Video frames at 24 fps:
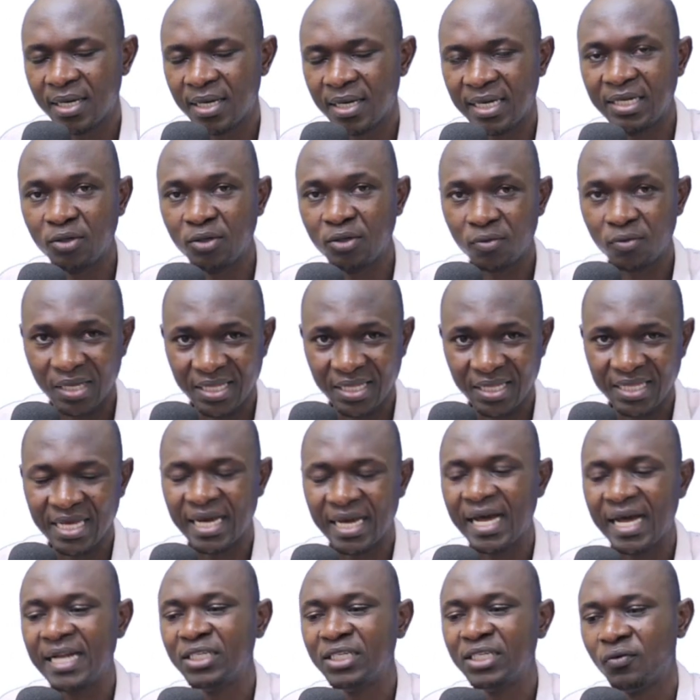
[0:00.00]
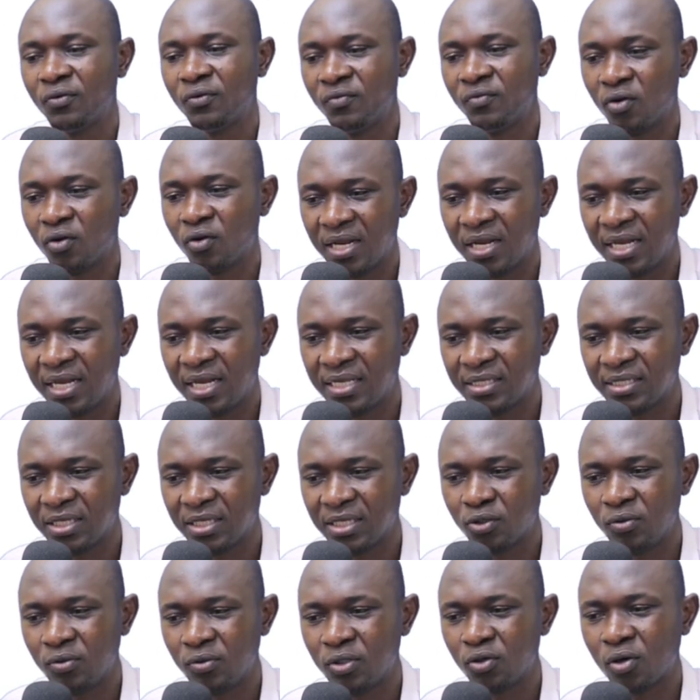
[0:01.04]
into the culture of the
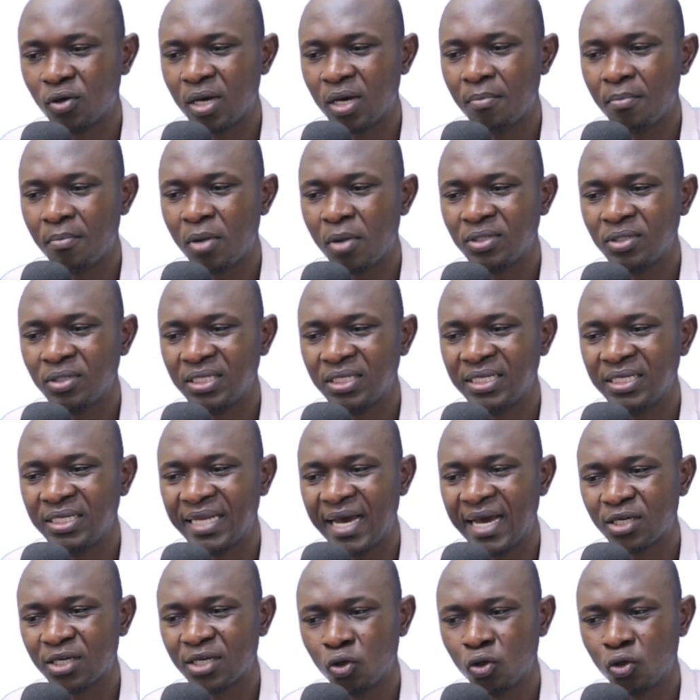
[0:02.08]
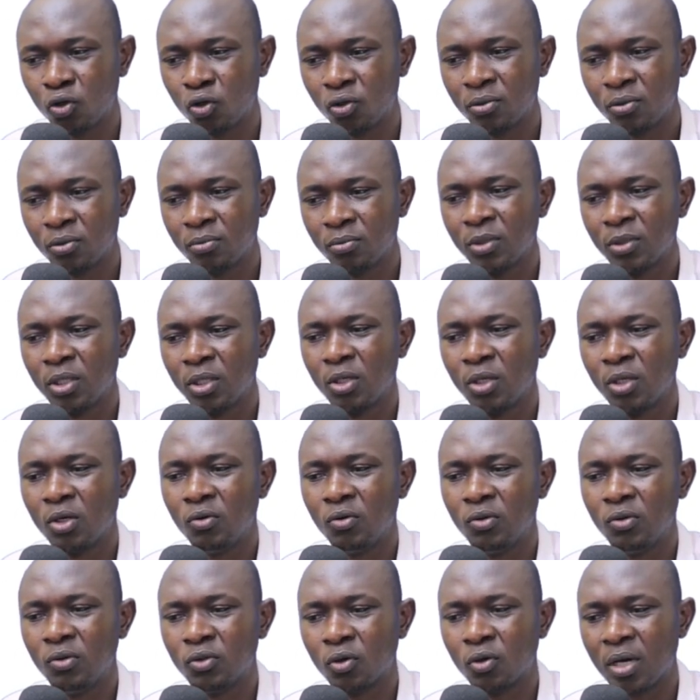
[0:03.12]
organization. We talk about induction,
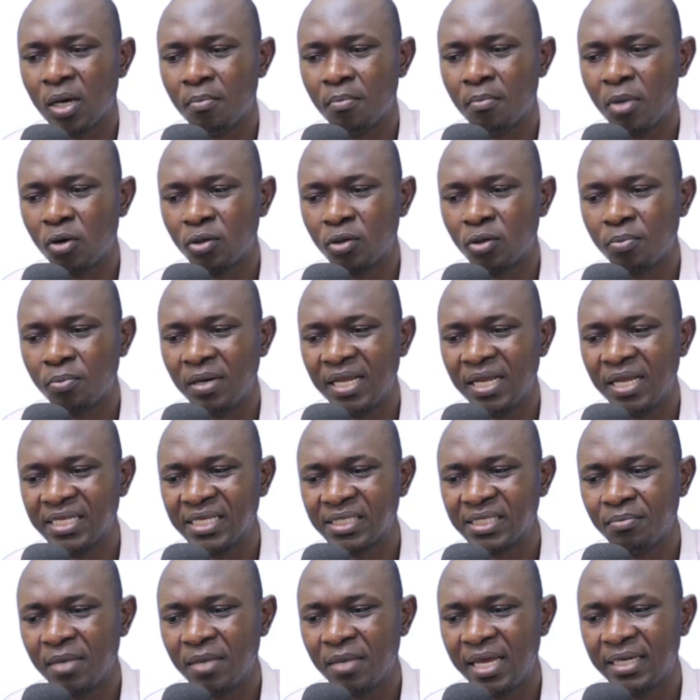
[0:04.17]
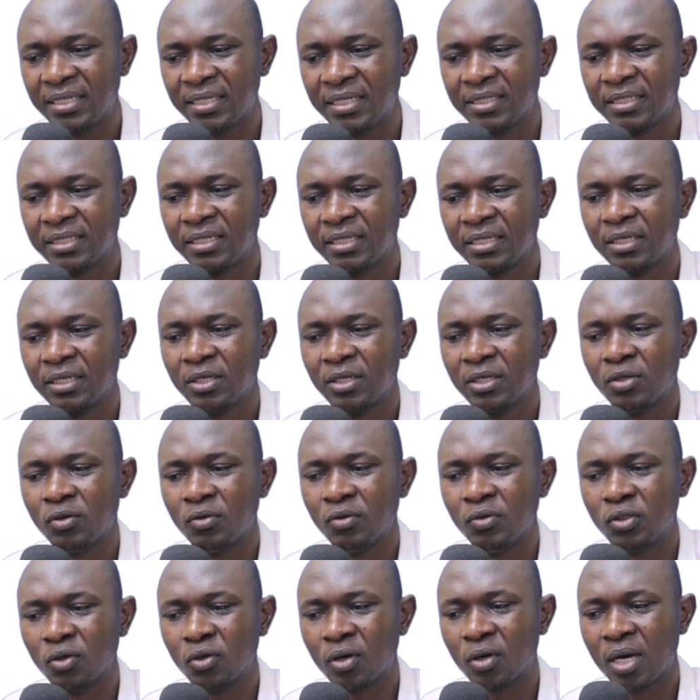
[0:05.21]
we talk about placement,
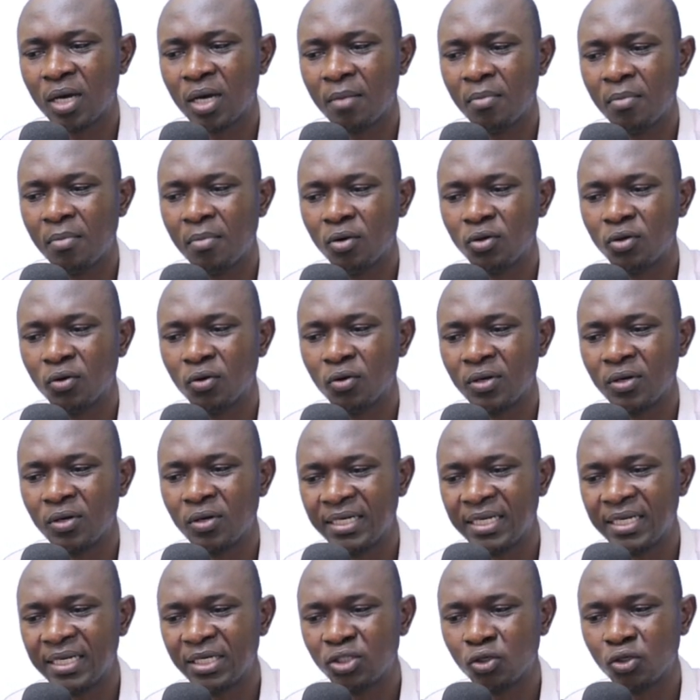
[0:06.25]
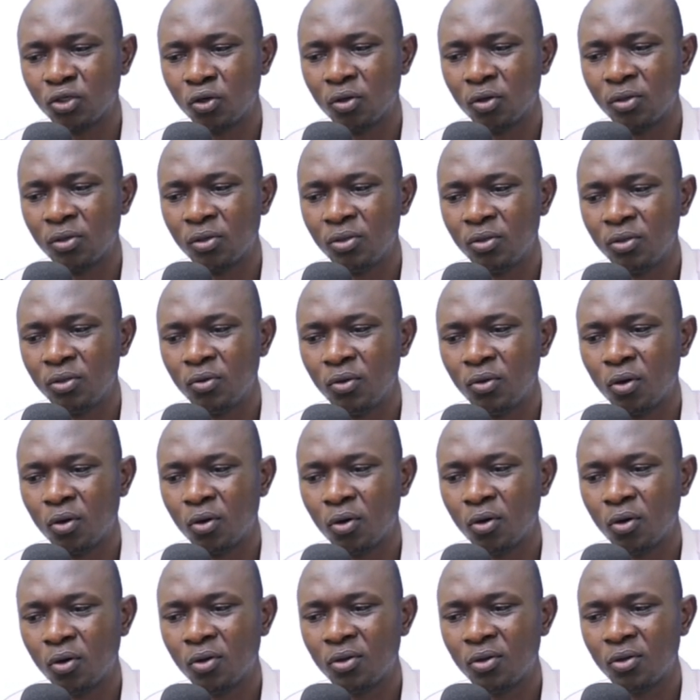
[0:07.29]
we talk about orientation.
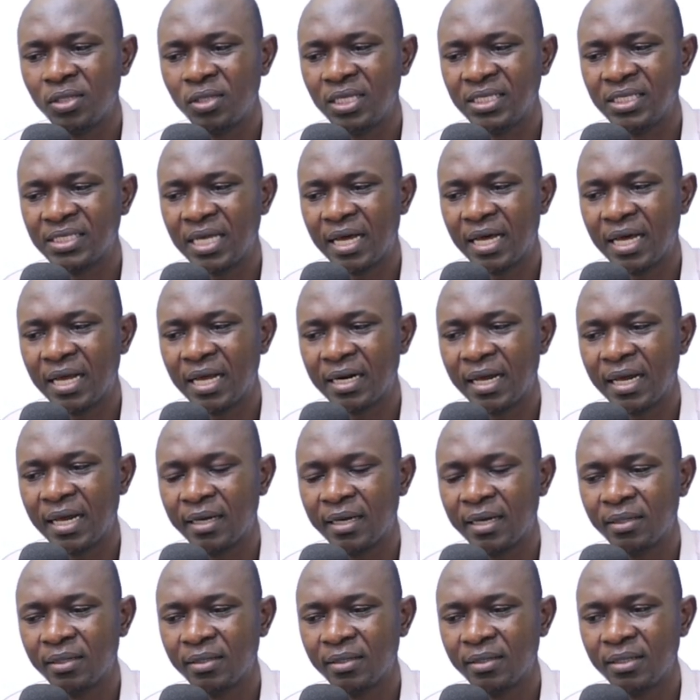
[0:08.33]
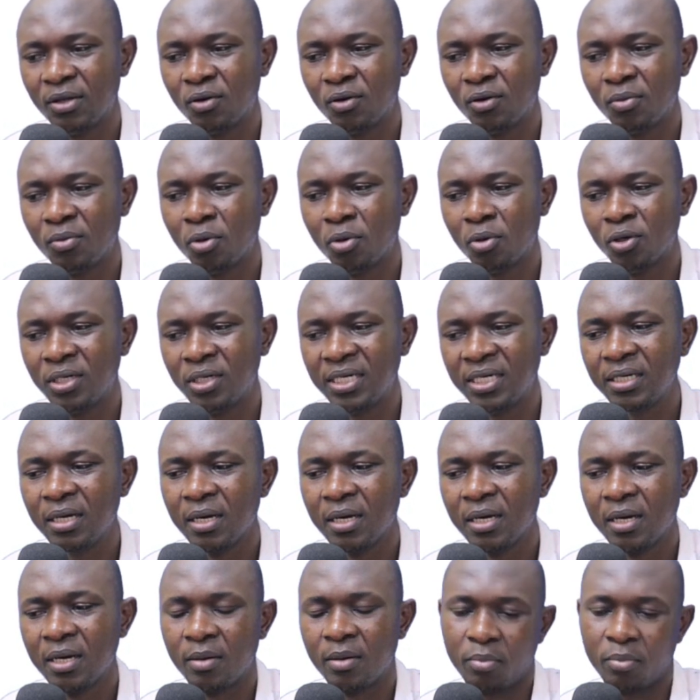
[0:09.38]
All these are the onboarding
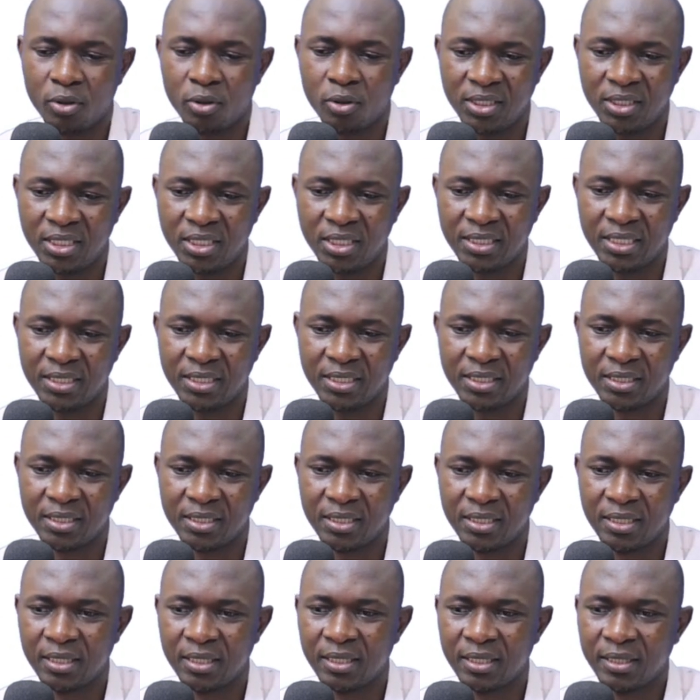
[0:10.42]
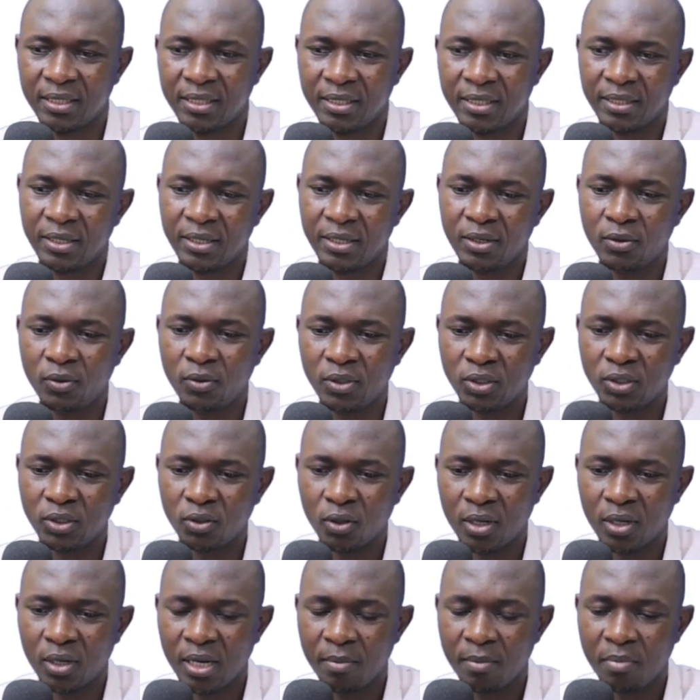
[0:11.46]
processes. Or we
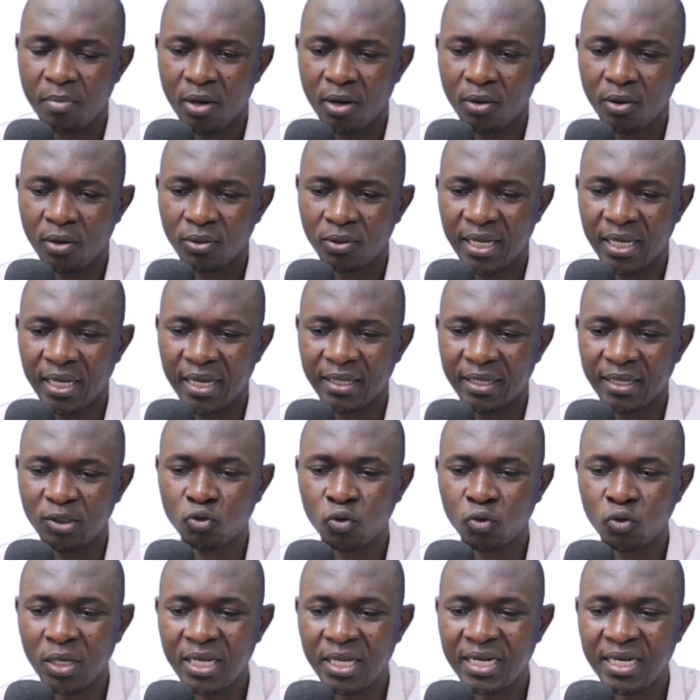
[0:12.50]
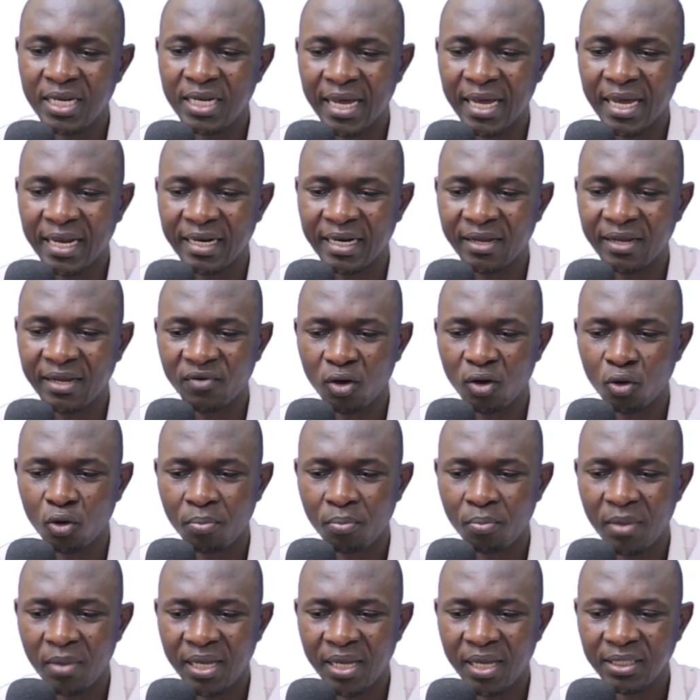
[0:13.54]
talk about training and
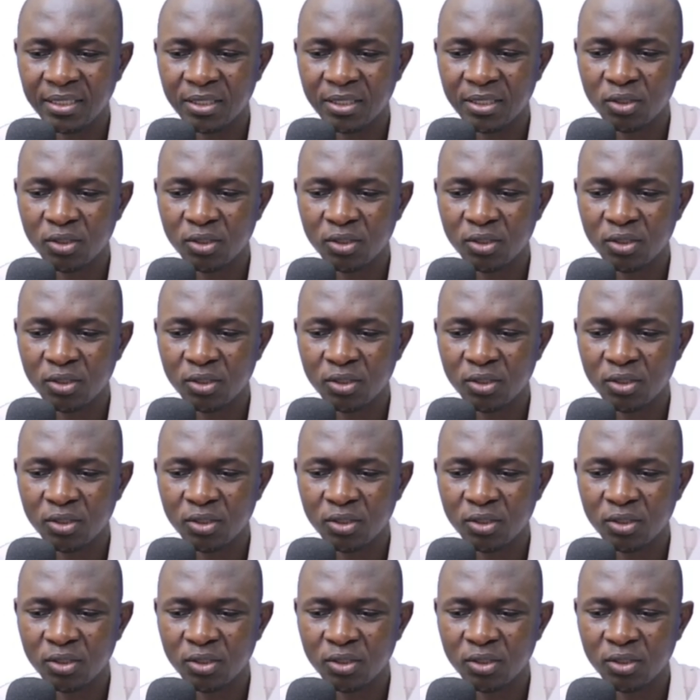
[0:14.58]
development.